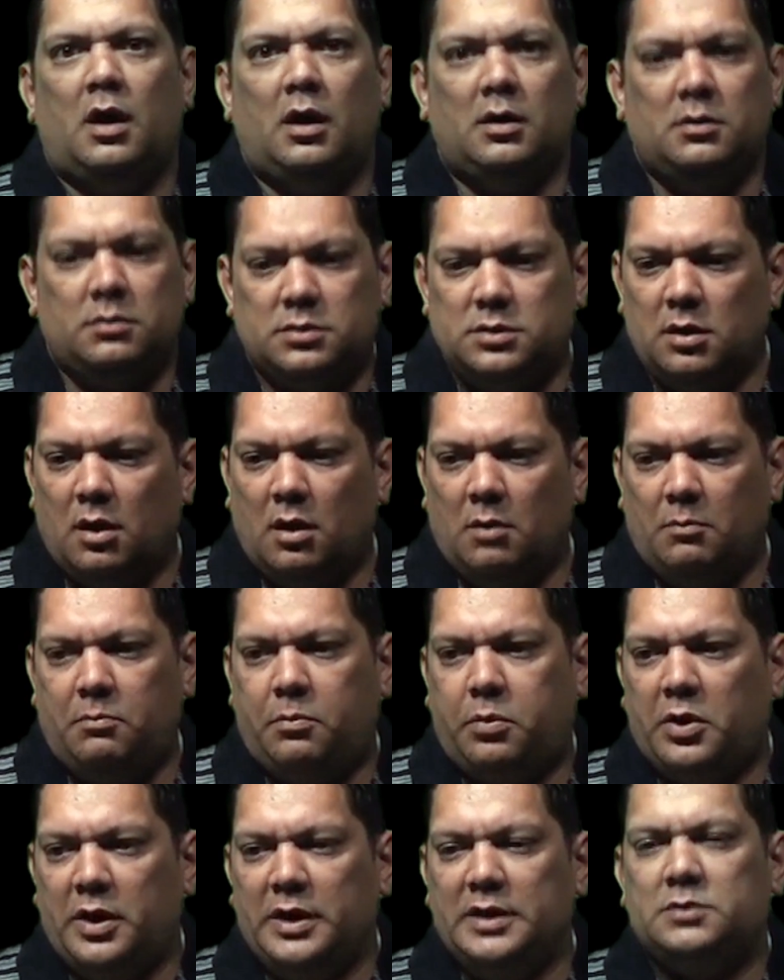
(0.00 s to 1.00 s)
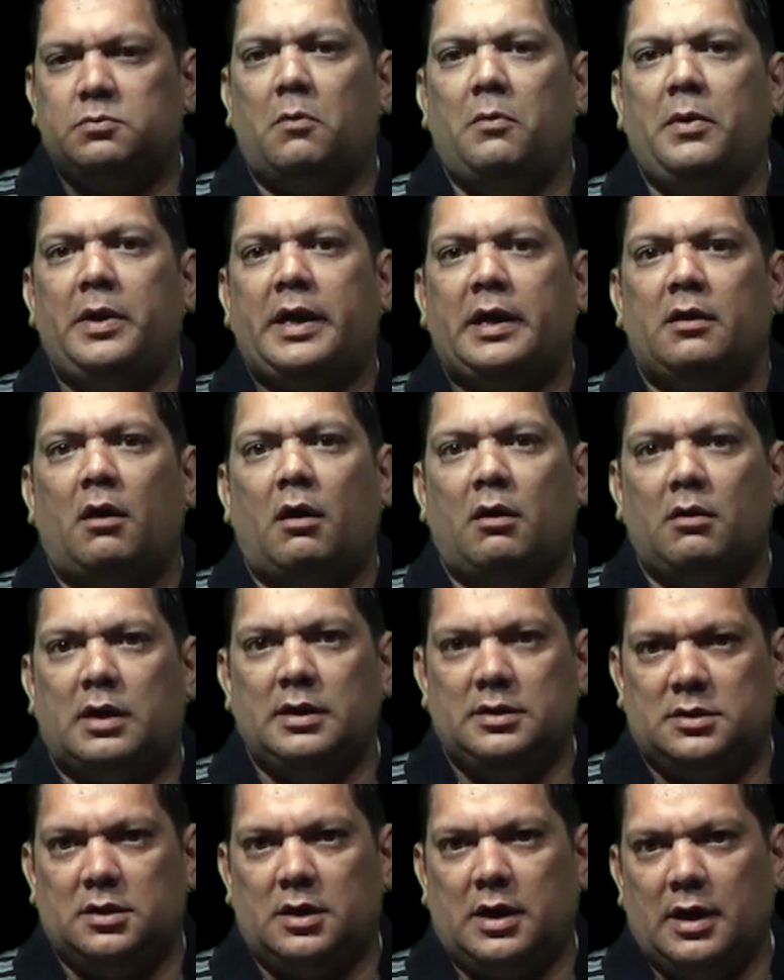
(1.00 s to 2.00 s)
a place where we can all
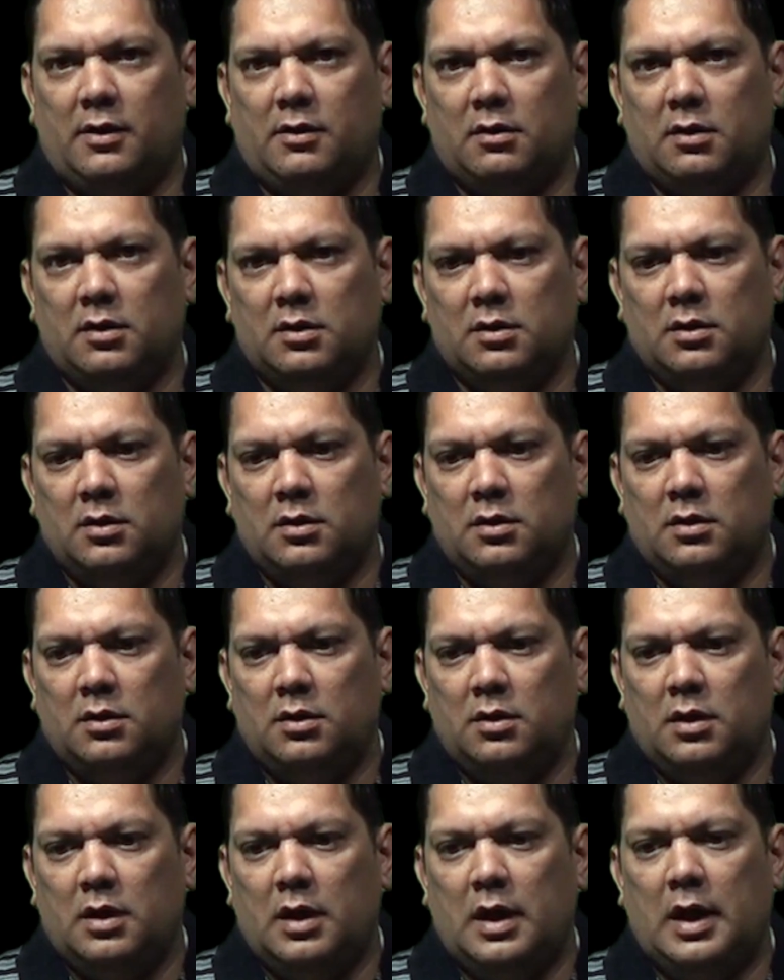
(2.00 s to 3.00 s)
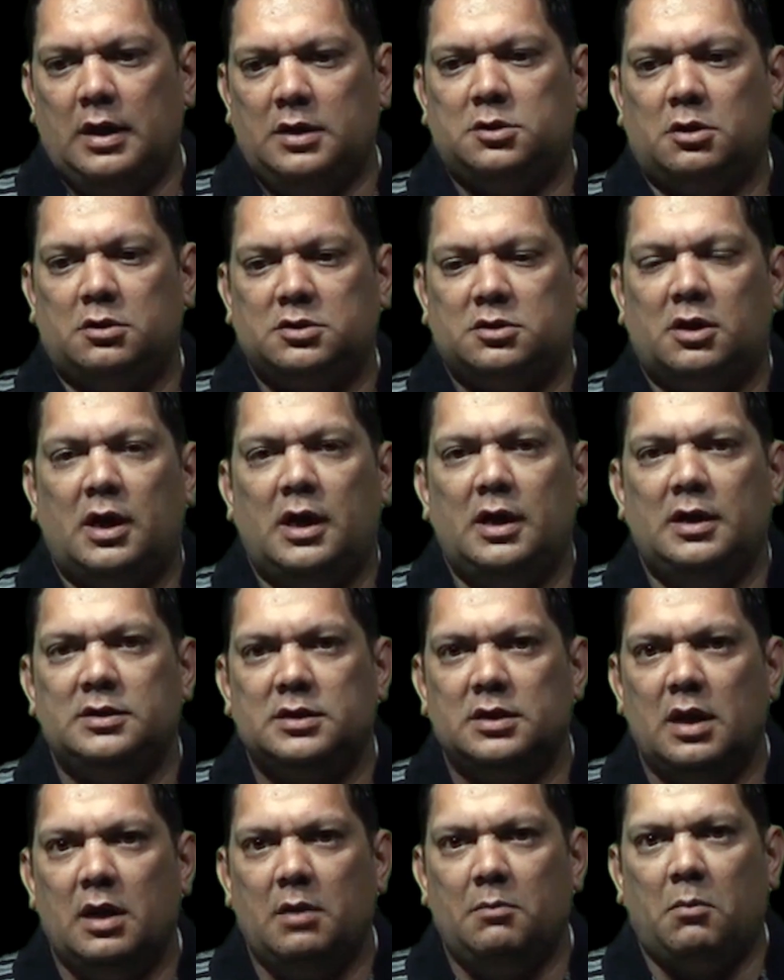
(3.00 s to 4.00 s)
get together and
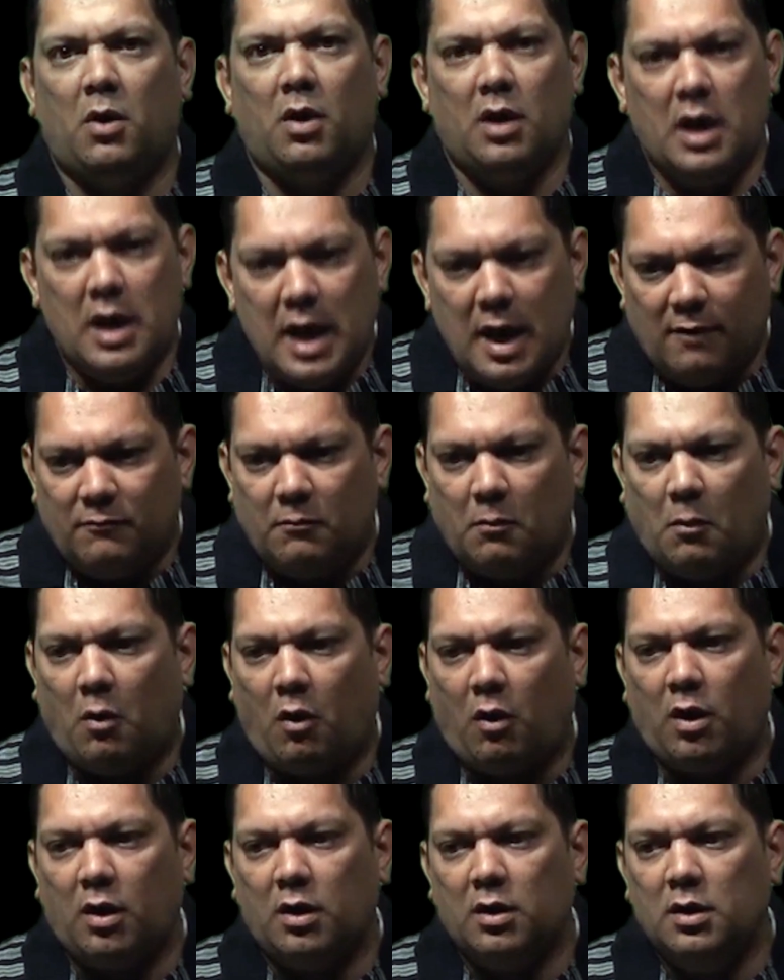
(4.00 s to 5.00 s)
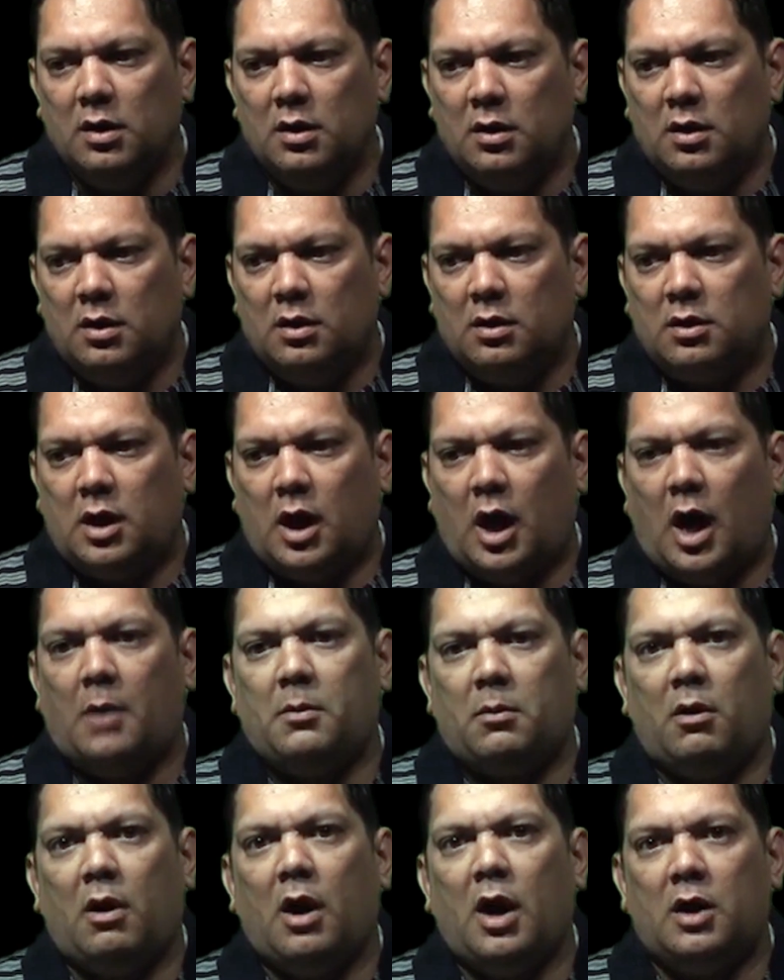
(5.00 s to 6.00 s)
socialize and have more
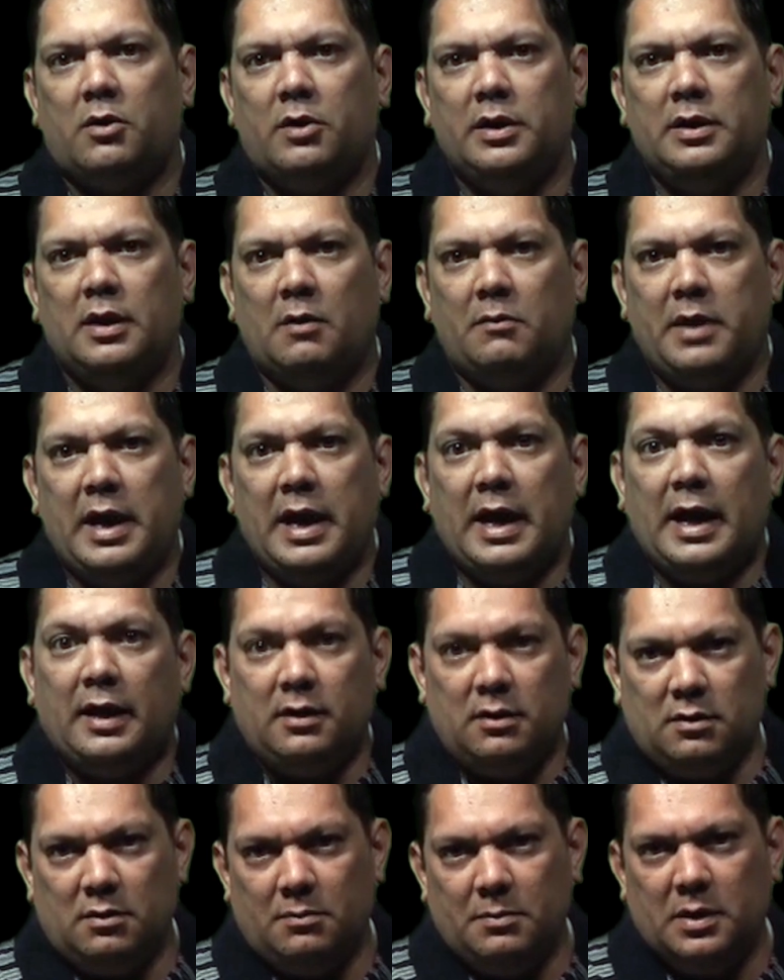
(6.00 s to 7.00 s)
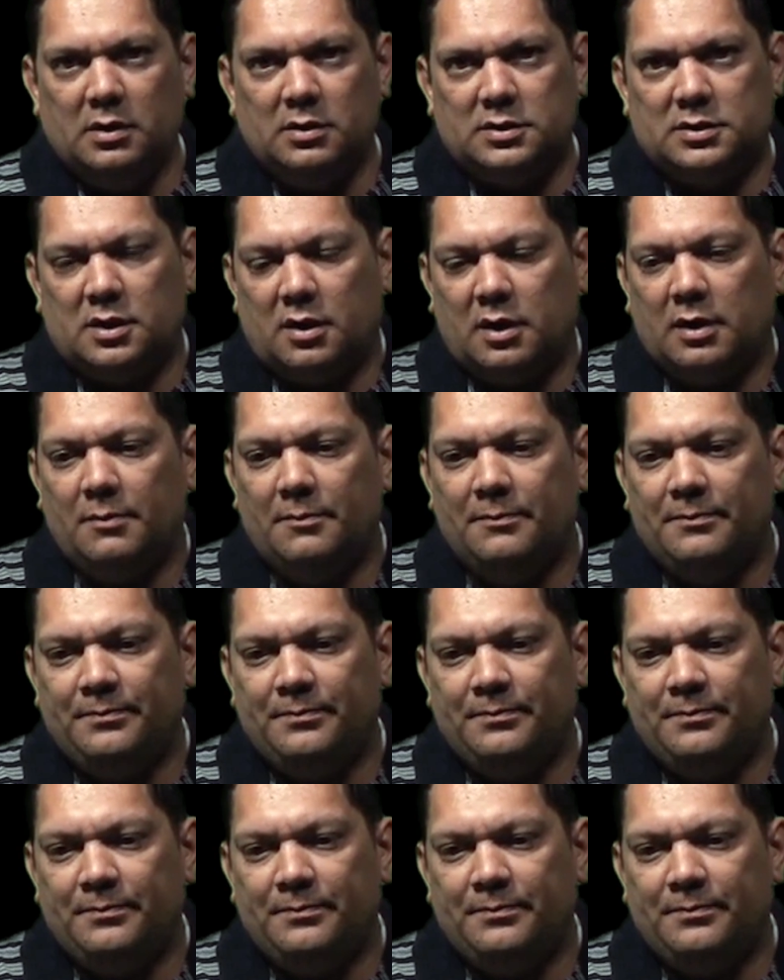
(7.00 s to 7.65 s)
camaraderie that we had in the military.